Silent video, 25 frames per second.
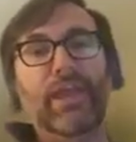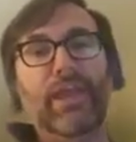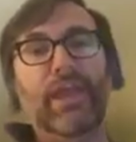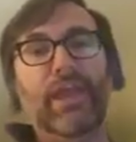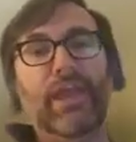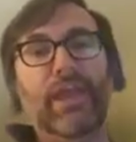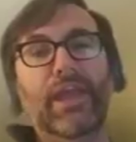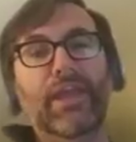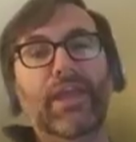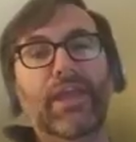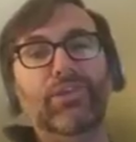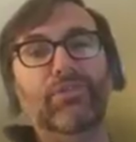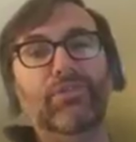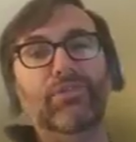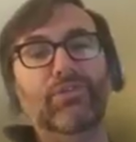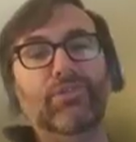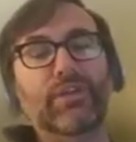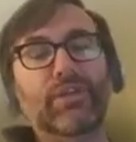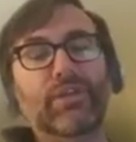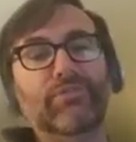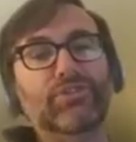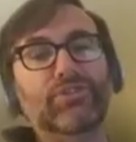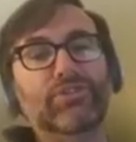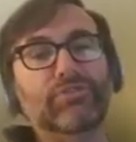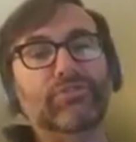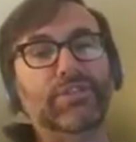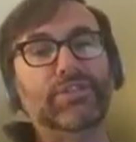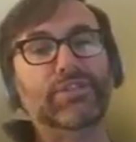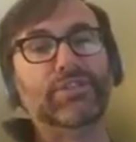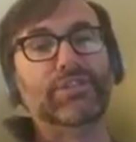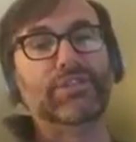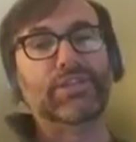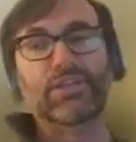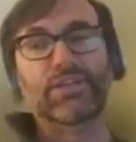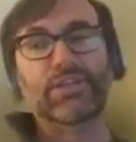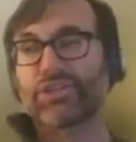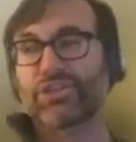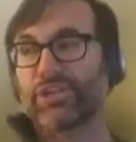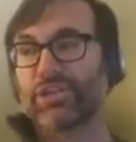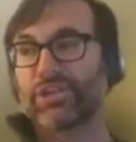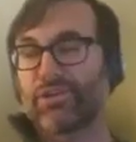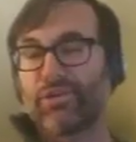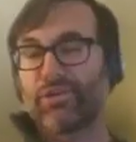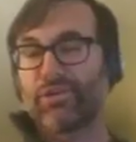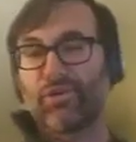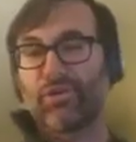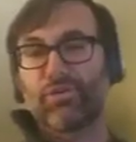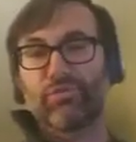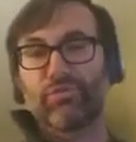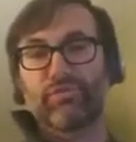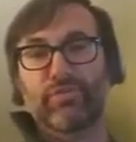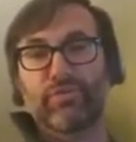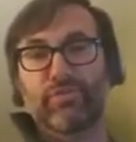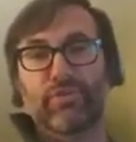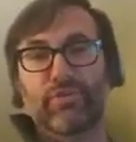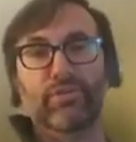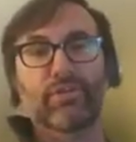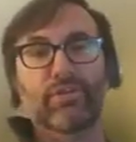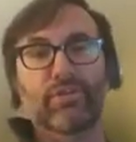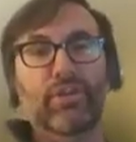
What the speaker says: you don't have jurisdiction over